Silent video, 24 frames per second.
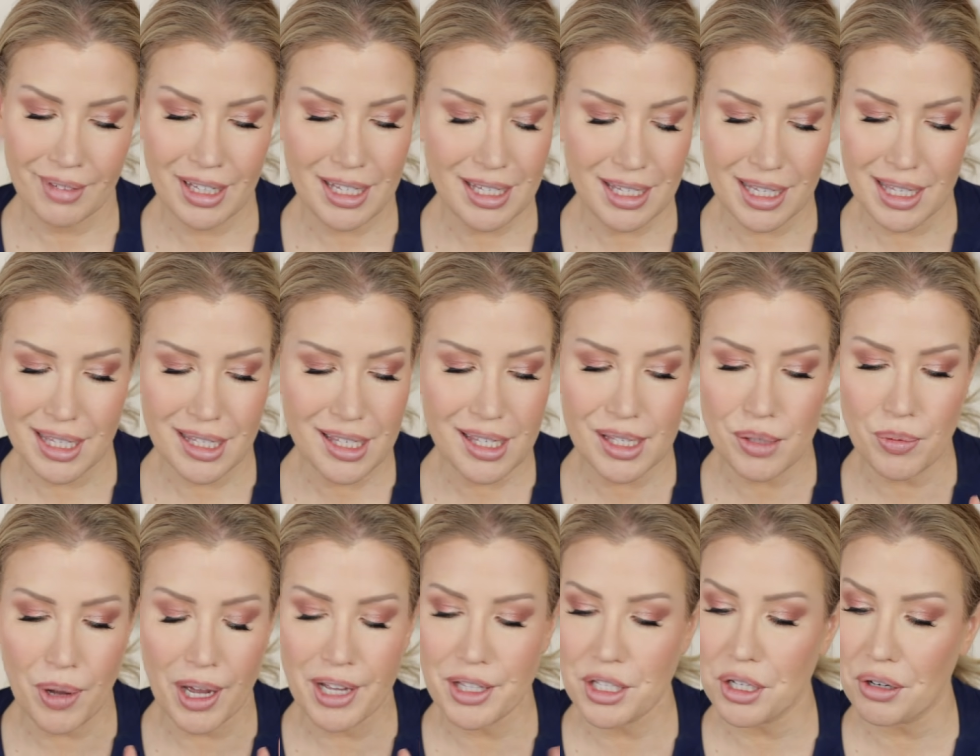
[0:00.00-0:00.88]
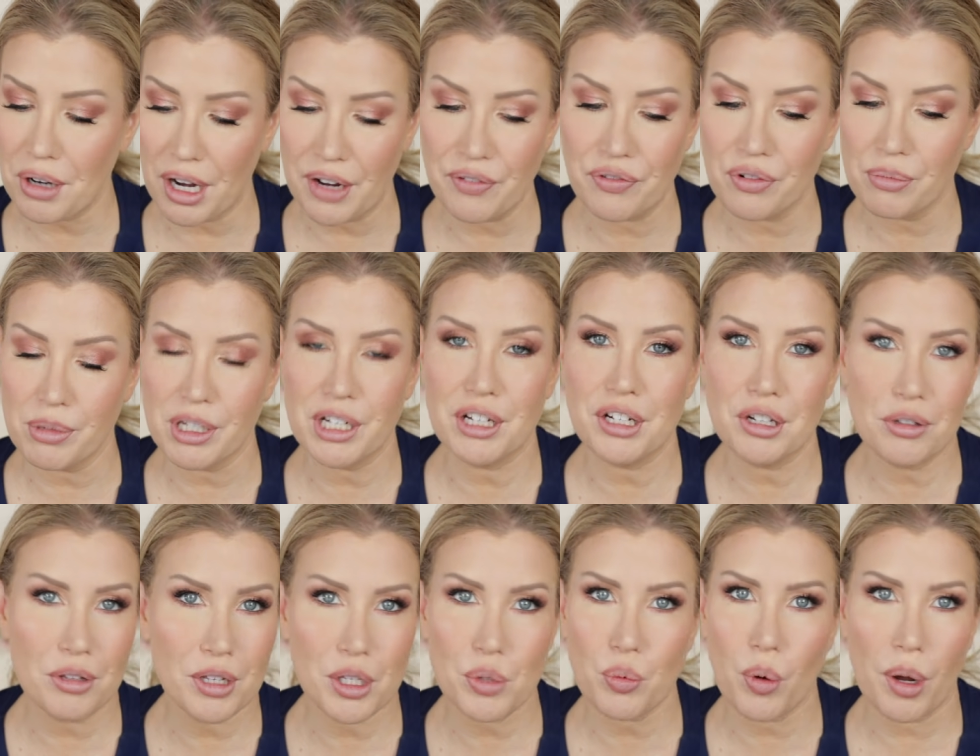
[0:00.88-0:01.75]
See, this is why it's great for me to do
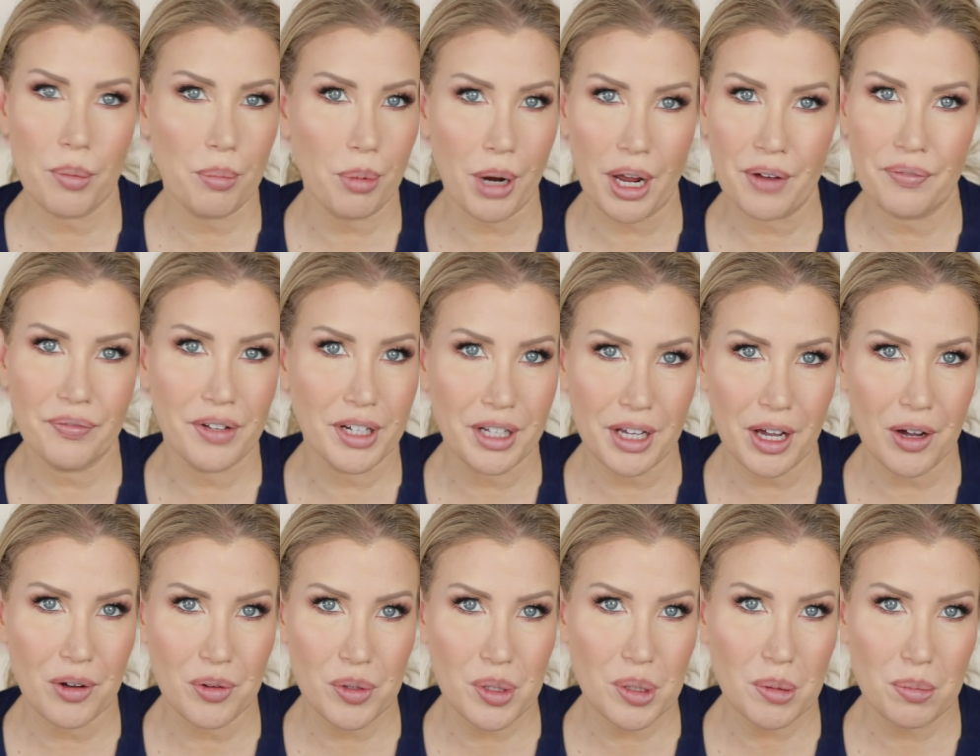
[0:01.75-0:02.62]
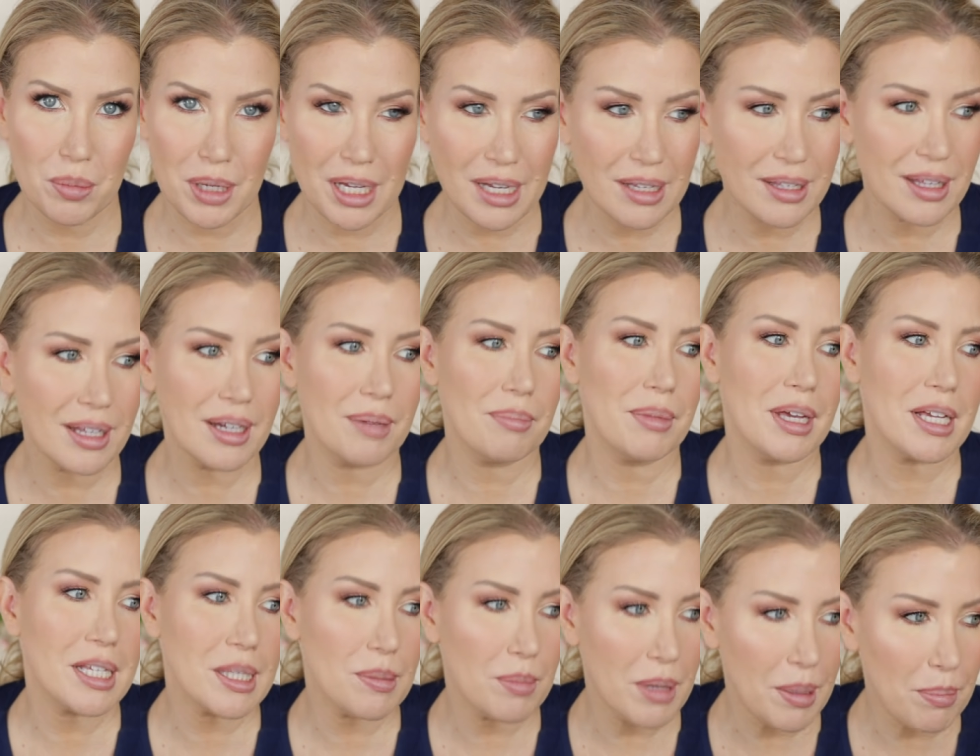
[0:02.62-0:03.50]
these one brand videos because then it
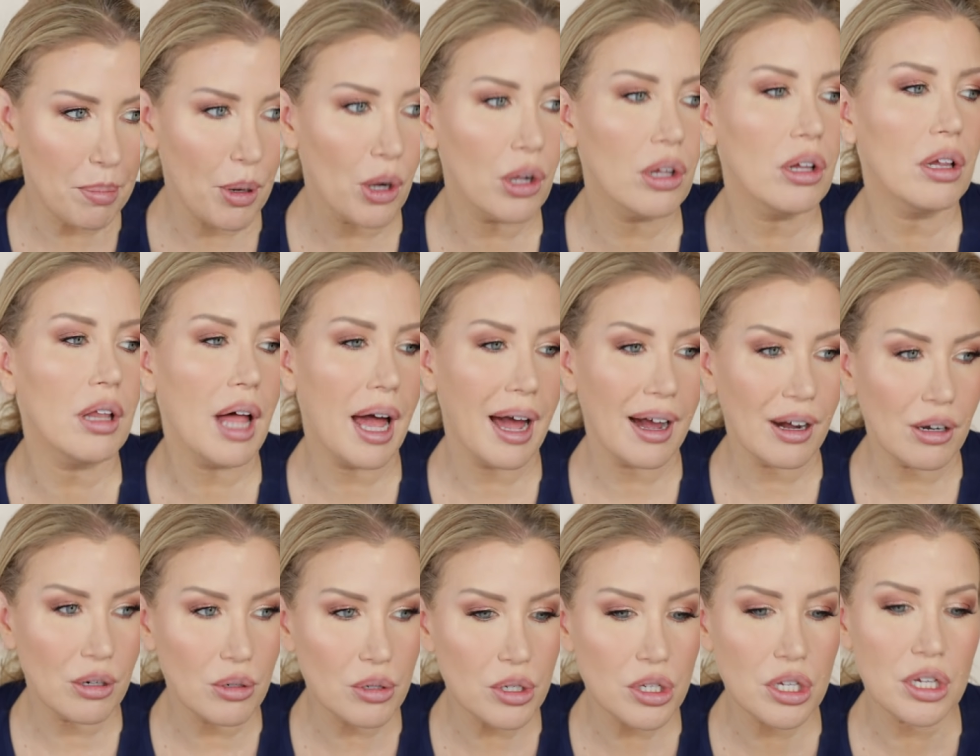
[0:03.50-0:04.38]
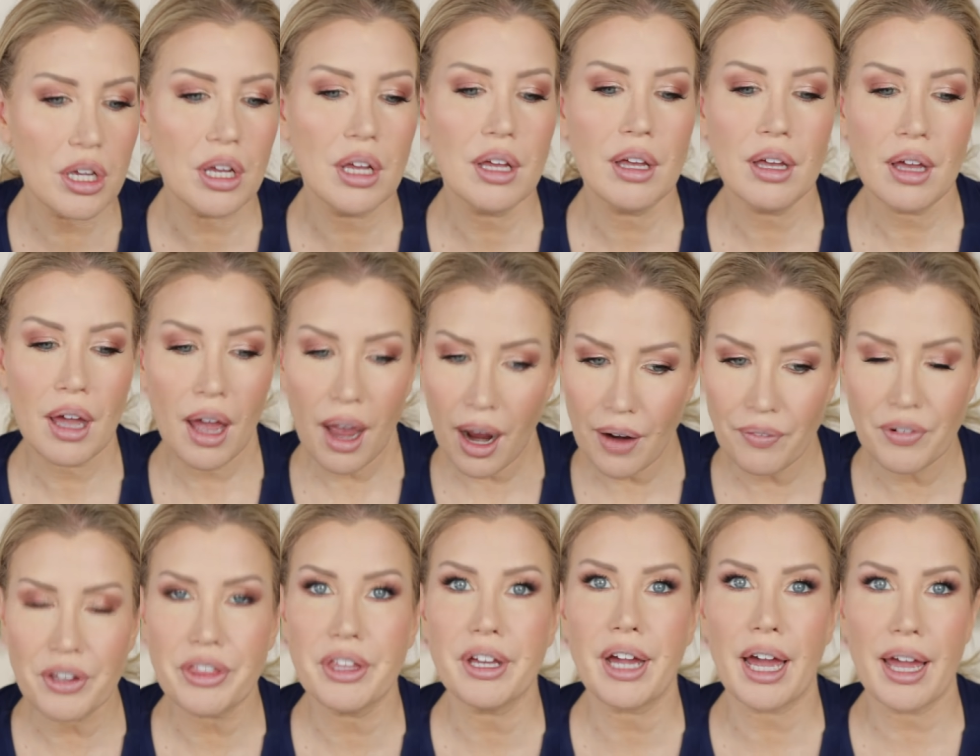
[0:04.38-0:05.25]
makes me pull out
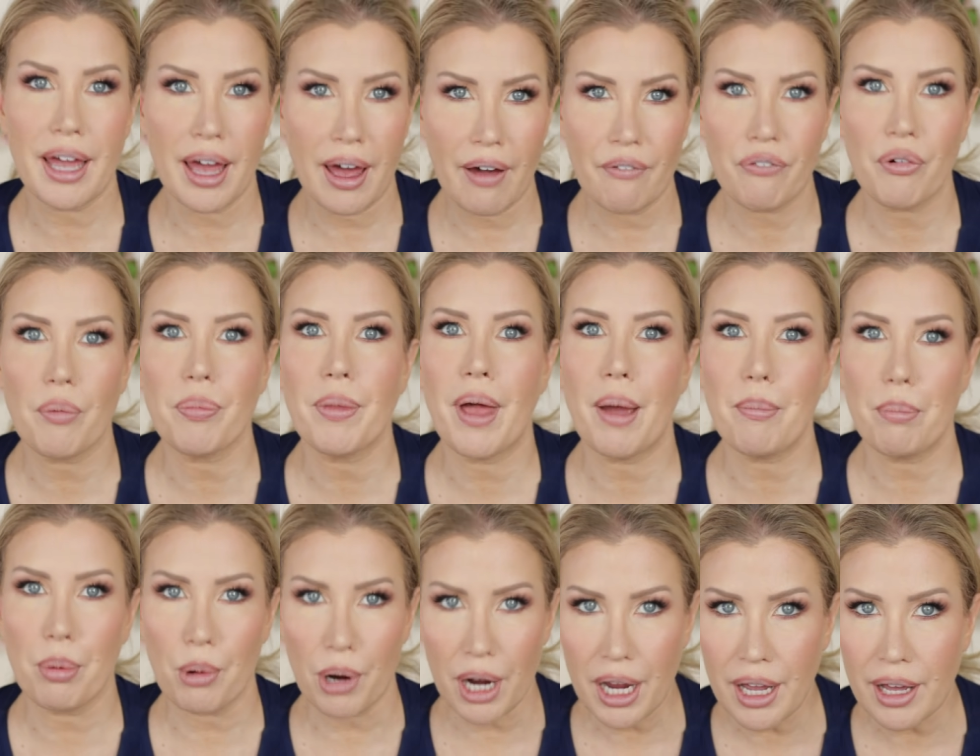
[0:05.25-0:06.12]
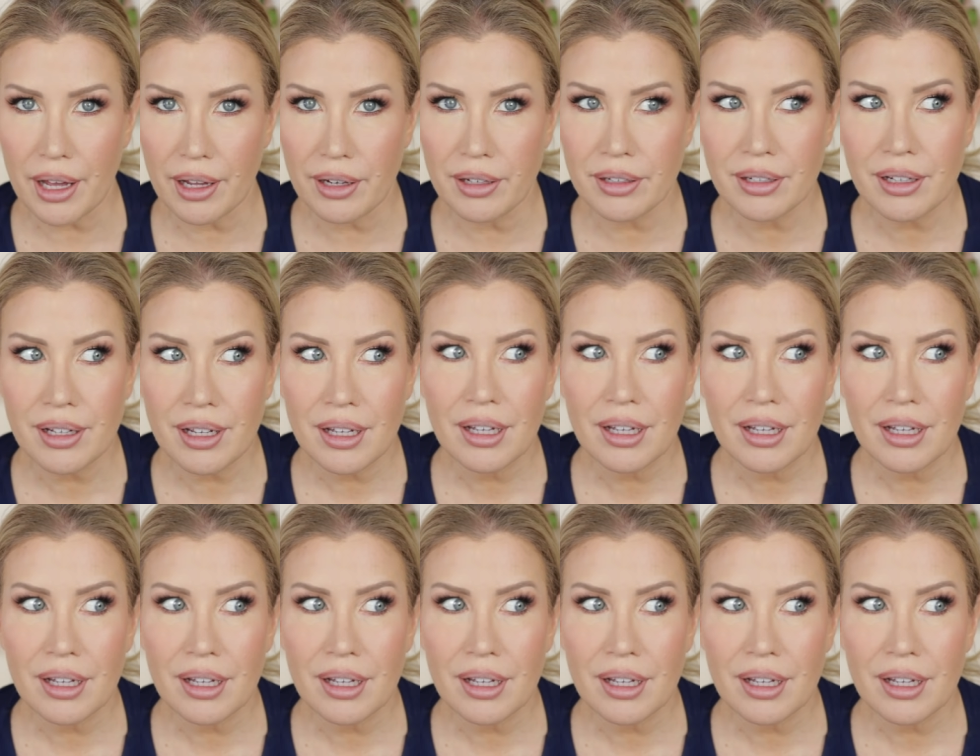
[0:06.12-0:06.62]
everything I have from that brand